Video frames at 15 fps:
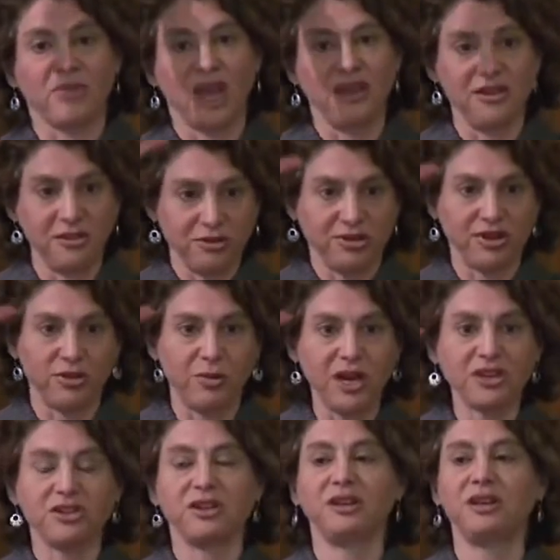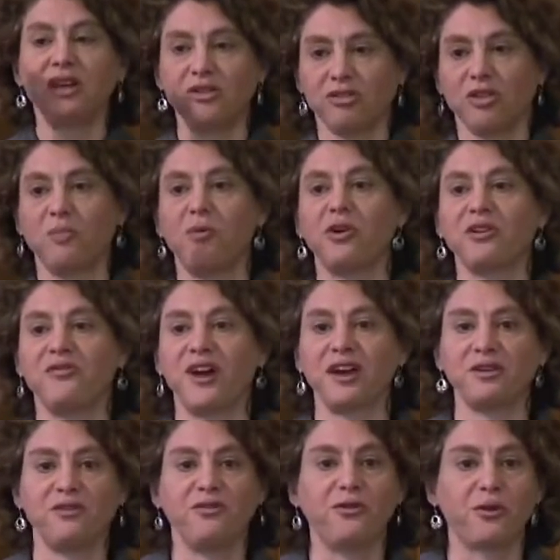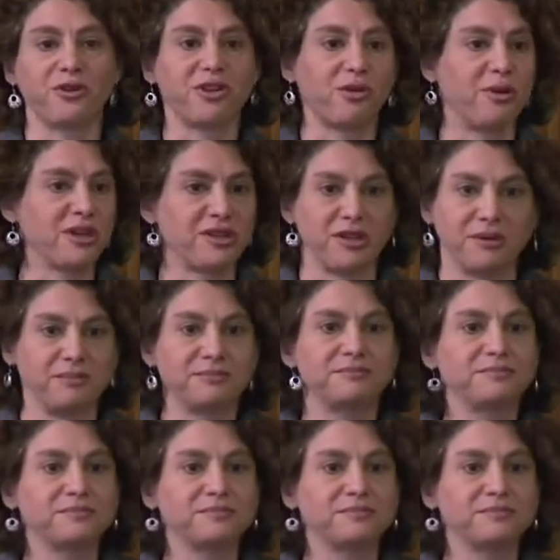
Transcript: here's the question, here's the point value for the question.